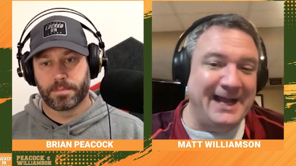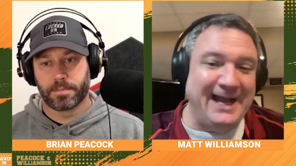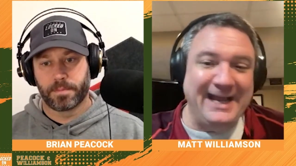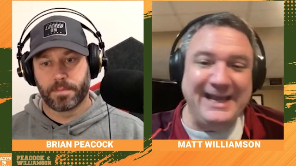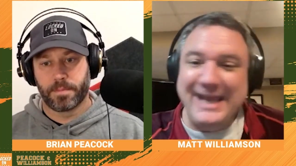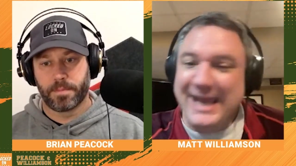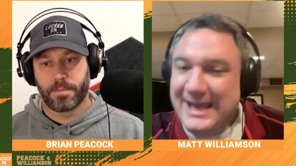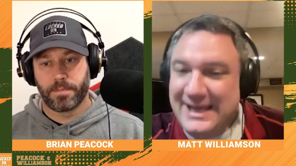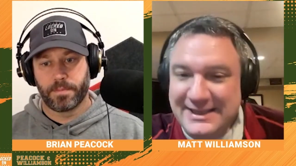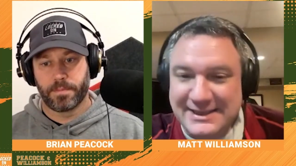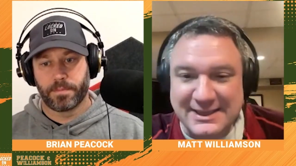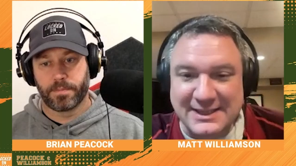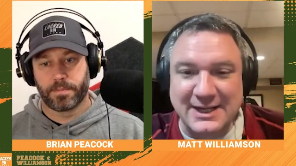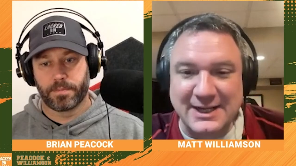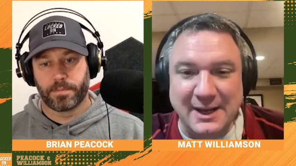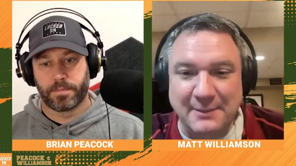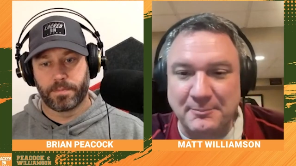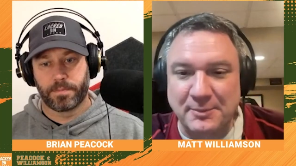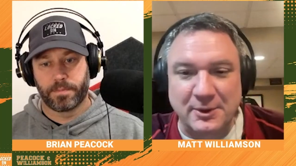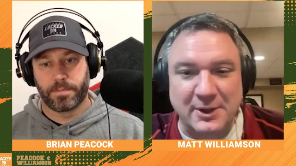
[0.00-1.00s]
Speaker 1: I hate the
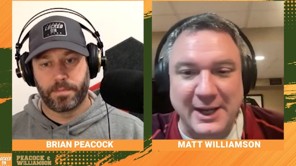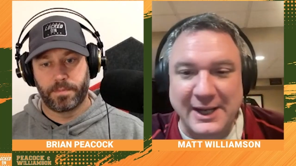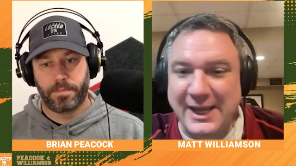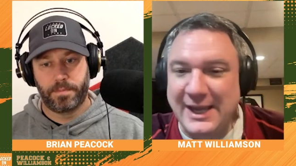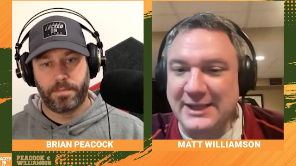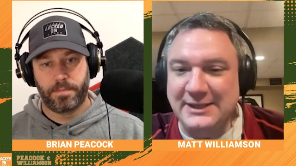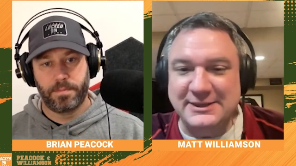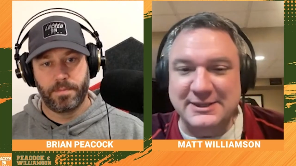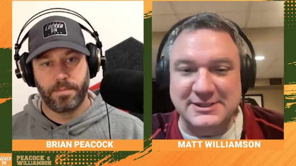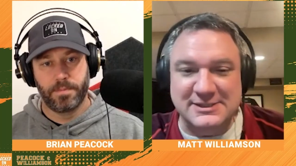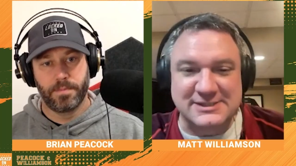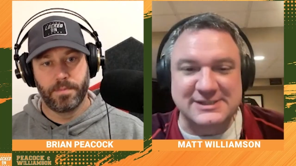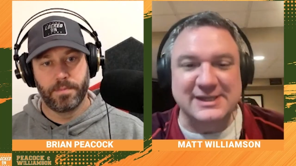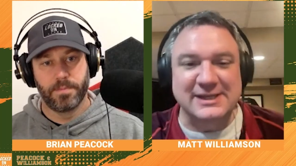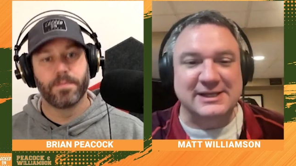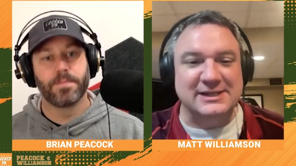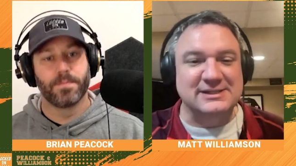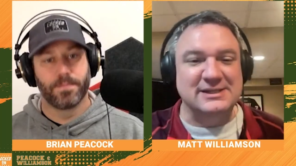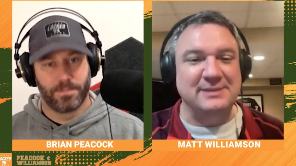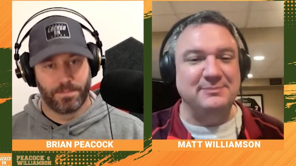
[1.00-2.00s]
number. I hate the
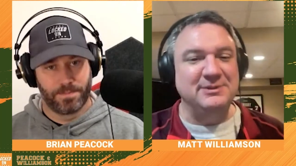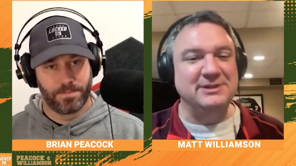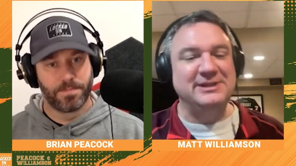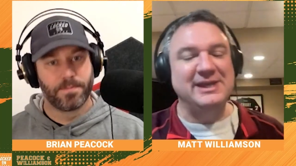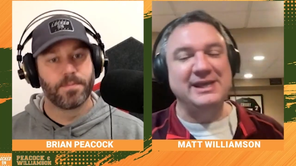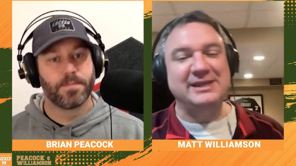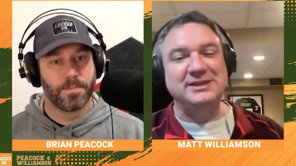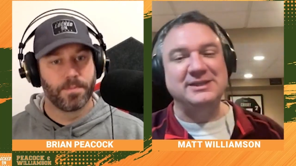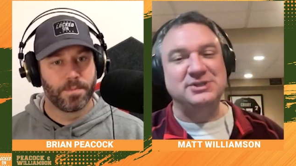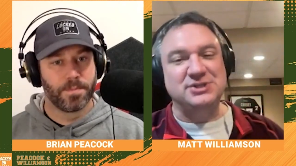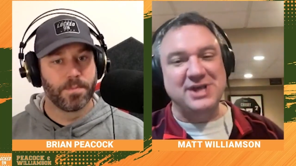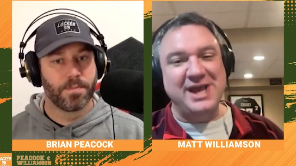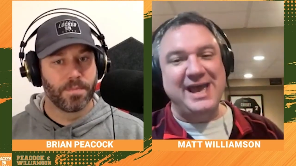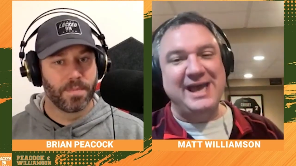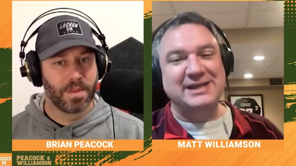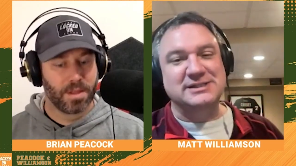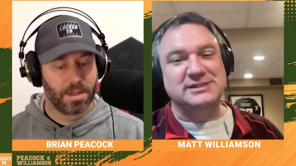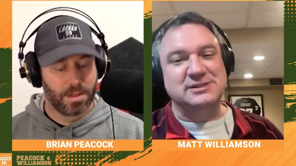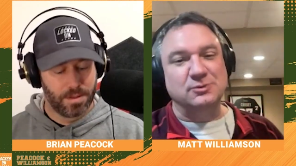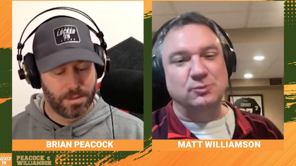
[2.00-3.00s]
six. I'm going to take the
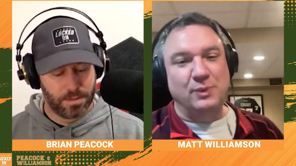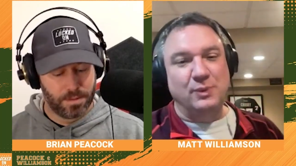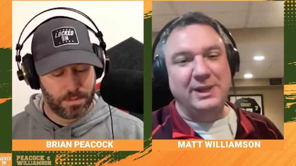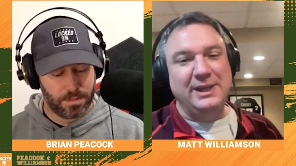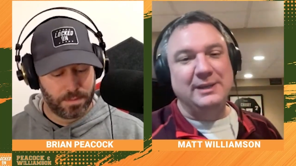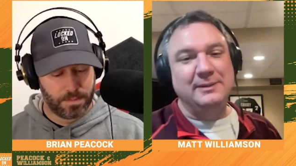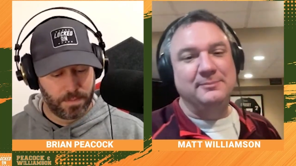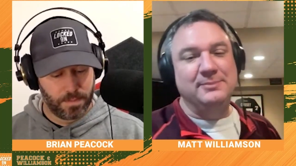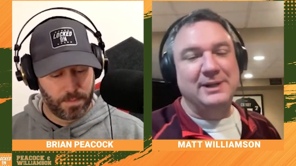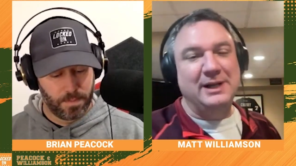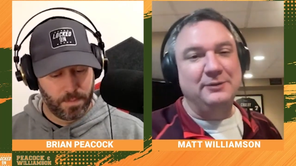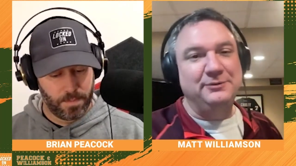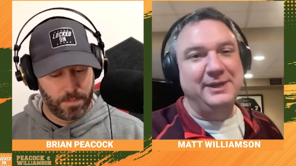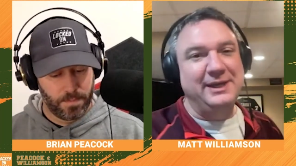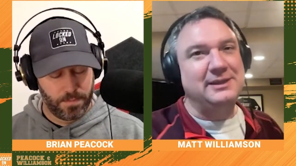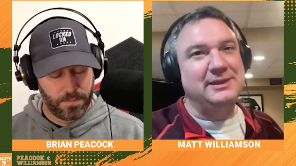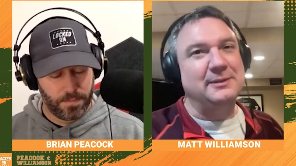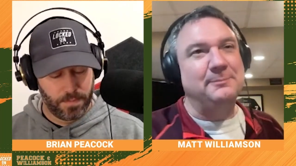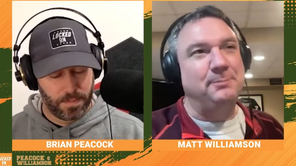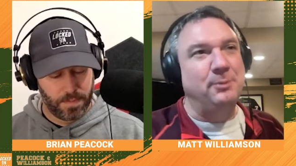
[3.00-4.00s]
Jags to win, but I'll take the